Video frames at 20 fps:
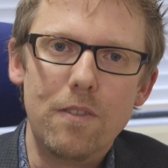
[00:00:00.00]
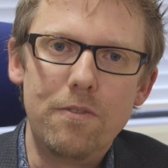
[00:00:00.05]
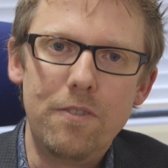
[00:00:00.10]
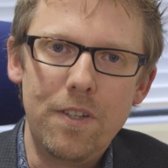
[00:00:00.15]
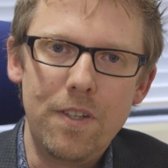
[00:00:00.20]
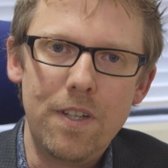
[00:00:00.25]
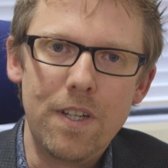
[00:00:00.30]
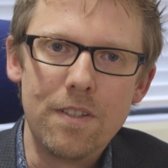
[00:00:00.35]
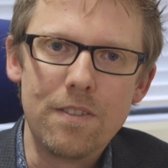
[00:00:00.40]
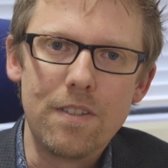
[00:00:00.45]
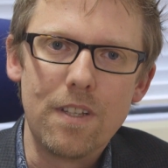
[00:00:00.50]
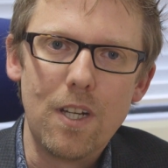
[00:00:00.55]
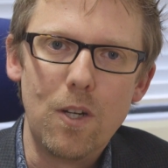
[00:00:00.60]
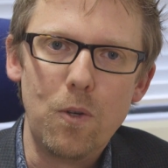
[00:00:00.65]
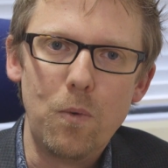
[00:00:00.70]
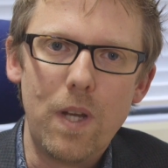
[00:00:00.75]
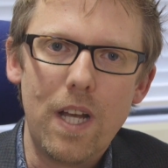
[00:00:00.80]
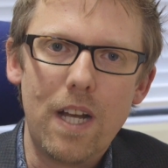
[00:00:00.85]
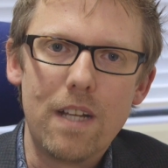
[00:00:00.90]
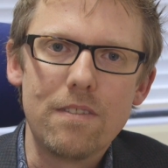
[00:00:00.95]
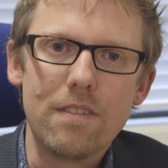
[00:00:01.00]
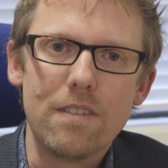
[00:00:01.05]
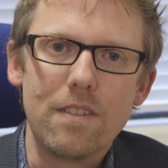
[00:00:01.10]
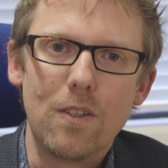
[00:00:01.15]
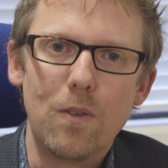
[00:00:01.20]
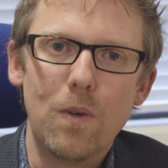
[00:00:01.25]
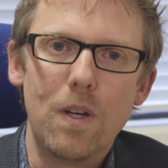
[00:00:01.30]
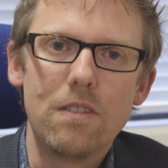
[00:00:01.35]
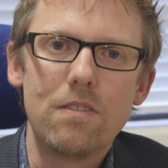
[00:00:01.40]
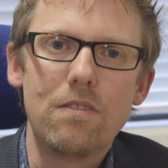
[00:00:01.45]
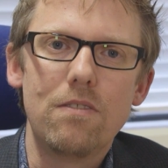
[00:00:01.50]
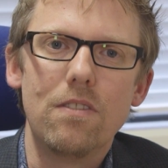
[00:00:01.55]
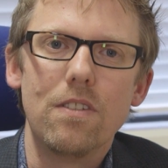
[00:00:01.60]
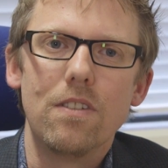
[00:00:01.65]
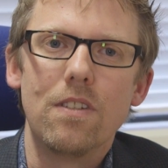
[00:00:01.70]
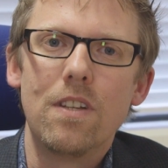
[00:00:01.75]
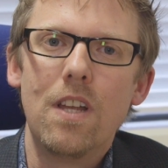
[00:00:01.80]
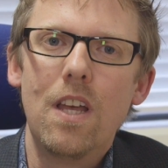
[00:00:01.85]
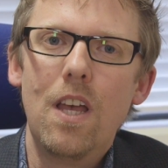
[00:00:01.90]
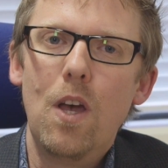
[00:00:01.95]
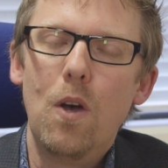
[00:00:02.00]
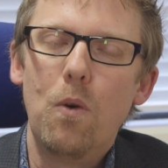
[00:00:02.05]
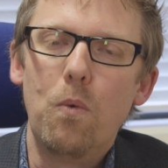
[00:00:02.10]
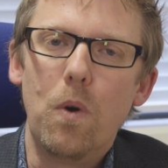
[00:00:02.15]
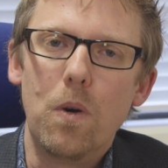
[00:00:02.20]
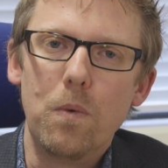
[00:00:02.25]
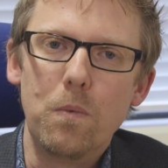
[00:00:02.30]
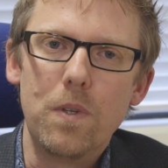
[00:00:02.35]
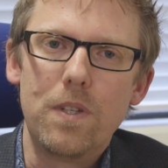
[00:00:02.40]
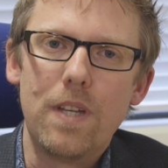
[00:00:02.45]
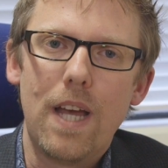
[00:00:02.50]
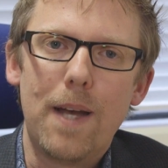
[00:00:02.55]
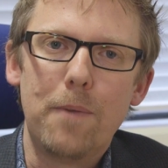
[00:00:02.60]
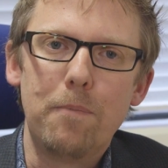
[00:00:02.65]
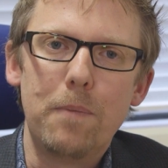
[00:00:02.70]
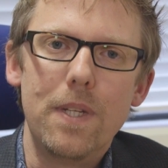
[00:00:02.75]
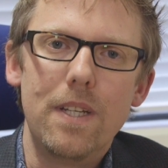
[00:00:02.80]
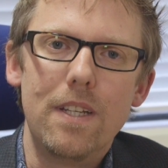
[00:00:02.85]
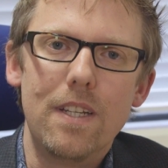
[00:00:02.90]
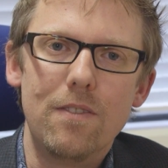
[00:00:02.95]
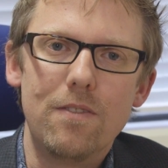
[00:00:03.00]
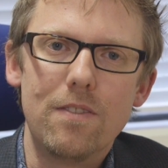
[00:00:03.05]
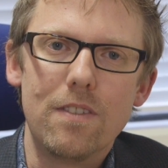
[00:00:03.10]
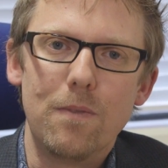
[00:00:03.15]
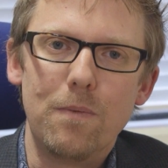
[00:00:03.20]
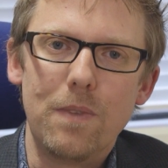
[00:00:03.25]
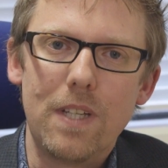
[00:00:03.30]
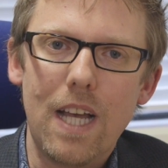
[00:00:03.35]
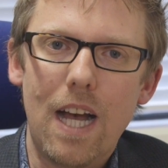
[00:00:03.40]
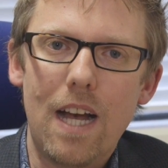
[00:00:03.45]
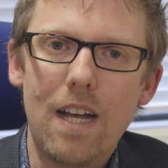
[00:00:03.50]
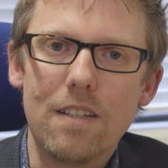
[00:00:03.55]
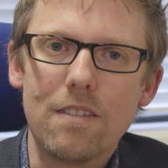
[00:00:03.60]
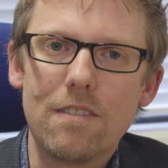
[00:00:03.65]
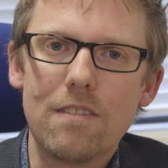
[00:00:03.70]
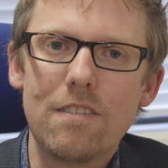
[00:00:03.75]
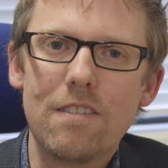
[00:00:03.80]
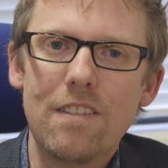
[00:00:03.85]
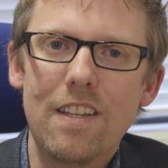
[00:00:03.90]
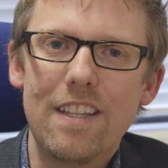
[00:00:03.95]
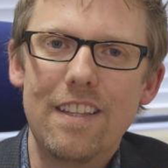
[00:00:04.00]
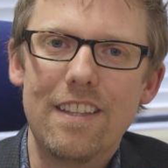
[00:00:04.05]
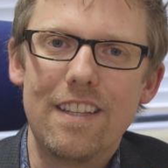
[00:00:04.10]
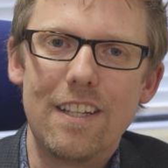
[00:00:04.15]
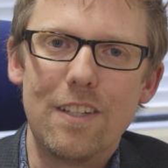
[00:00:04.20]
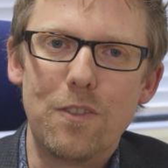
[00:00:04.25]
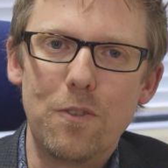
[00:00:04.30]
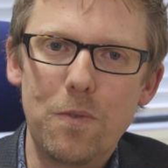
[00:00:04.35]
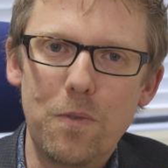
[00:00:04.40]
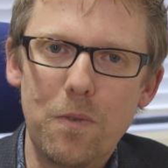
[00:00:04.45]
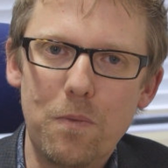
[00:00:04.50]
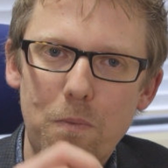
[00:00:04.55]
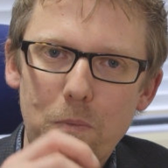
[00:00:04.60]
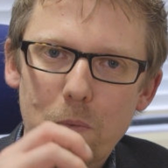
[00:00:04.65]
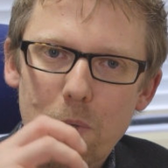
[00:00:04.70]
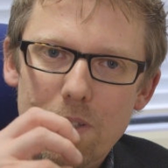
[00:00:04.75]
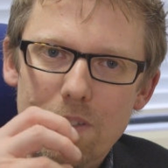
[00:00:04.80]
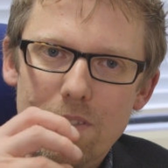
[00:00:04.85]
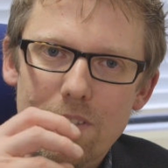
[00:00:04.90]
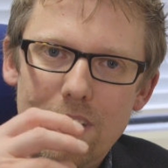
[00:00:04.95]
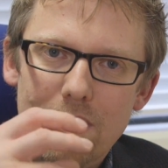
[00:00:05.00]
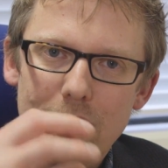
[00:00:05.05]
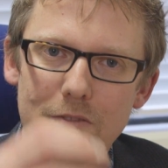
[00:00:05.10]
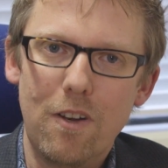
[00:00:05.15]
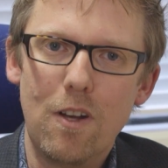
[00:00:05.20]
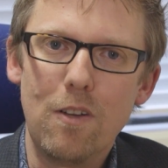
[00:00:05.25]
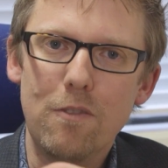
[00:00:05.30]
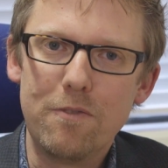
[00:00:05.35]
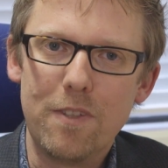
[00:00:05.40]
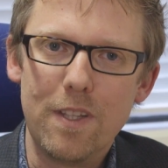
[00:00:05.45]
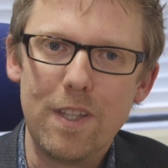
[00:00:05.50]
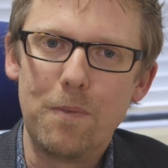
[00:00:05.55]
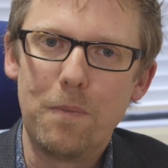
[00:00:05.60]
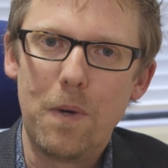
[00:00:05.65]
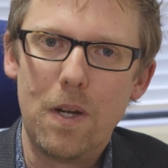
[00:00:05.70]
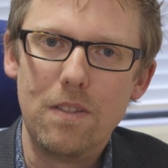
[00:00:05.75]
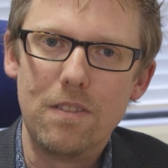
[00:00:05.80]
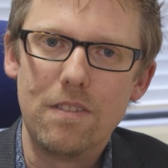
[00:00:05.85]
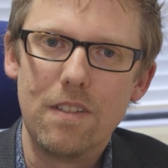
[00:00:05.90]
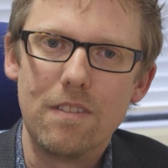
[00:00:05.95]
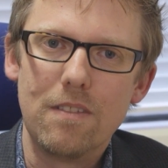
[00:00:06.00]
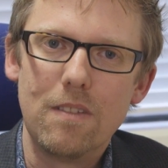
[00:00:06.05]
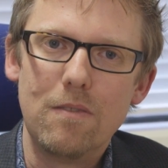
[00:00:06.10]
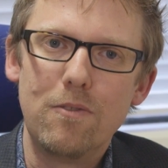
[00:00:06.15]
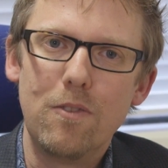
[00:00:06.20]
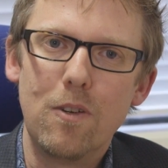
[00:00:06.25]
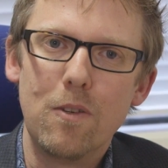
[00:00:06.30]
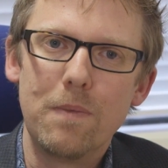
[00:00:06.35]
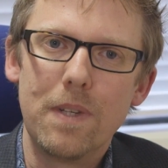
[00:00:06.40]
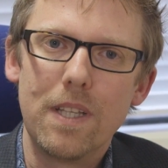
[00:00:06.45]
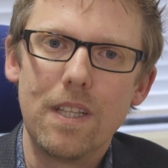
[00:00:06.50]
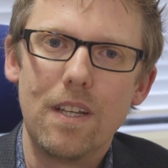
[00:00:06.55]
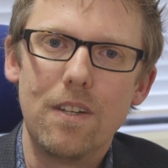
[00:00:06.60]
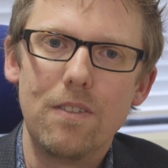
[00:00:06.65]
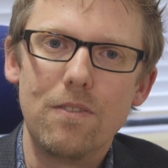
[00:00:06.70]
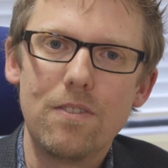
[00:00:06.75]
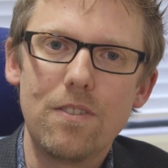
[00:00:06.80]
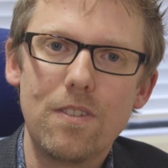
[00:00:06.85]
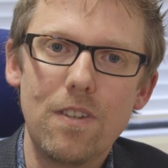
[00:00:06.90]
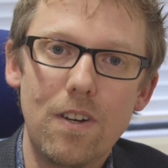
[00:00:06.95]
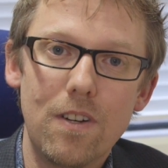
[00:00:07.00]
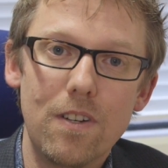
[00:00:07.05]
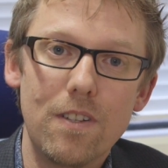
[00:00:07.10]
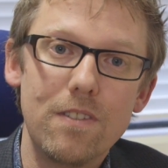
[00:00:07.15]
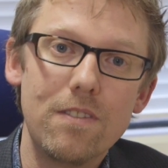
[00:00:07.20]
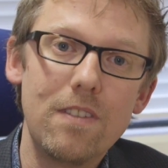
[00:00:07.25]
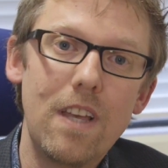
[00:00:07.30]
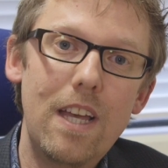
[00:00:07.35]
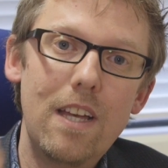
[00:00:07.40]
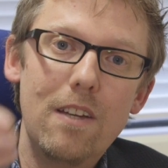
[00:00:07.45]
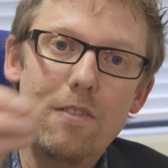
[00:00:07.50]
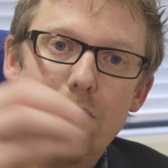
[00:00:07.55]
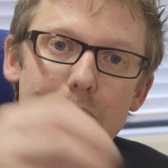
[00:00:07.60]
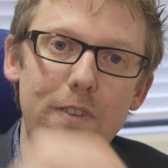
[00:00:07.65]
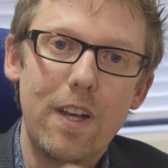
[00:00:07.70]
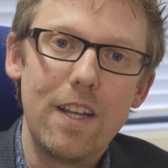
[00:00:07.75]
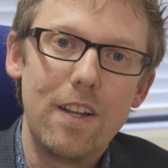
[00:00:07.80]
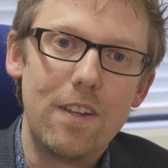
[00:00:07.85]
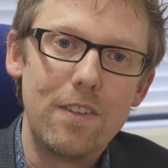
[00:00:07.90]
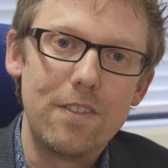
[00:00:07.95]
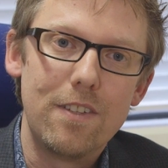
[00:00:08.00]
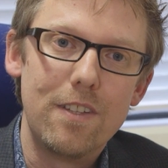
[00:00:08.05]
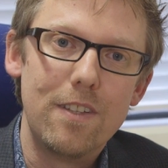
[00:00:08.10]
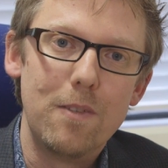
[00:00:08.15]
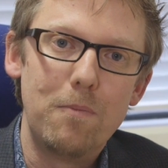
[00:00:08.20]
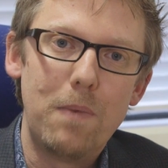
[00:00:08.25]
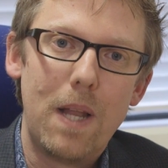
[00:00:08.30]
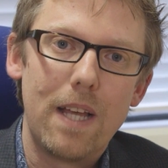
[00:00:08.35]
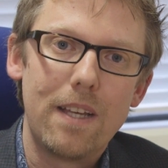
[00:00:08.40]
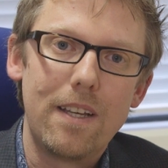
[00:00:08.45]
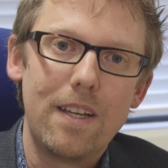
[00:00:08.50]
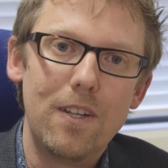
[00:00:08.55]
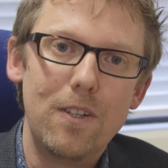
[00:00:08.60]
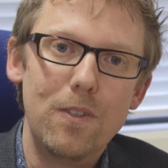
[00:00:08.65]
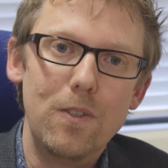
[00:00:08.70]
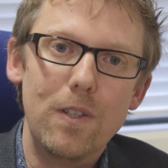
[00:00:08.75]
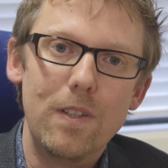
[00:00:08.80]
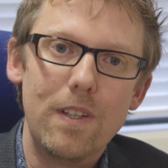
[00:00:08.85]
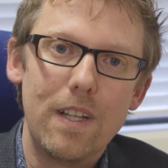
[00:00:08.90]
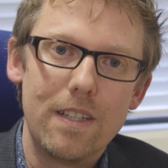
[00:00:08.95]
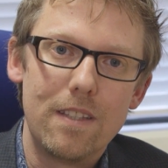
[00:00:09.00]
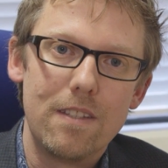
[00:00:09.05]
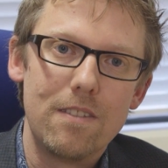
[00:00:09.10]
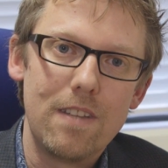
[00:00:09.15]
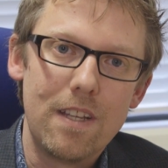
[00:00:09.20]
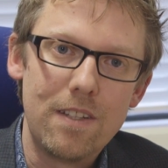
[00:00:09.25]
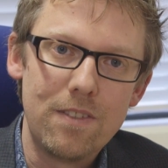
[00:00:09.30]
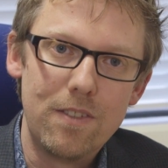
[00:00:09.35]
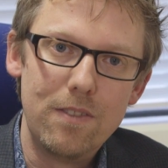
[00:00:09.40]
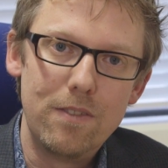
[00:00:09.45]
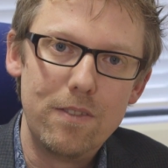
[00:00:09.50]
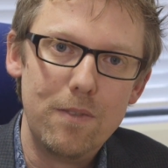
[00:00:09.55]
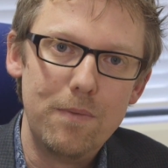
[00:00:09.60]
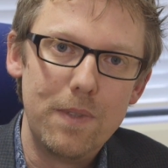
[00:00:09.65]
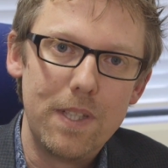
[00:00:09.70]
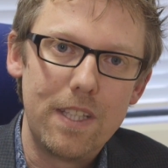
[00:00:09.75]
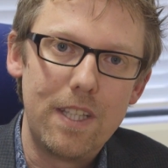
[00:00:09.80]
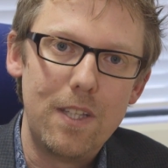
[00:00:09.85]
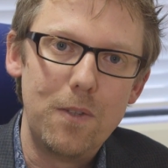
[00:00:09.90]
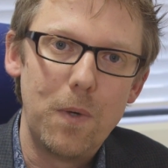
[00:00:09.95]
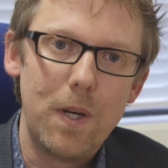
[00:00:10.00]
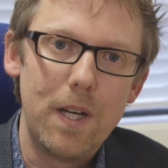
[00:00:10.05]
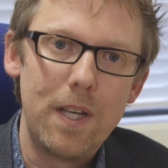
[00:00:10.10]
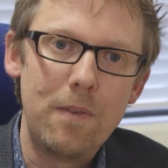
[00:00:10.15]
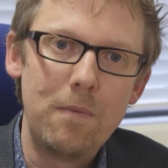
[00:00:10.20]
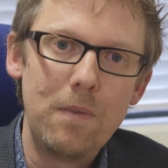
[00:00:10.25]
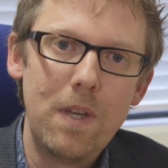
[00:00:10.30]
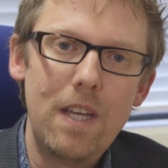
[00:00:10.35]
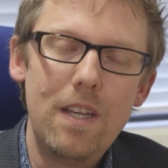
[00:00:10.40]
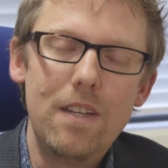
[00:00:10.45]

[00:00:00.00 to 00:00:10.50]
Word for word: a few years ago, we asked the question, what would happen if some gas that was involved in the process of forming those stars fell onto the black hole at the center of the Milky Way?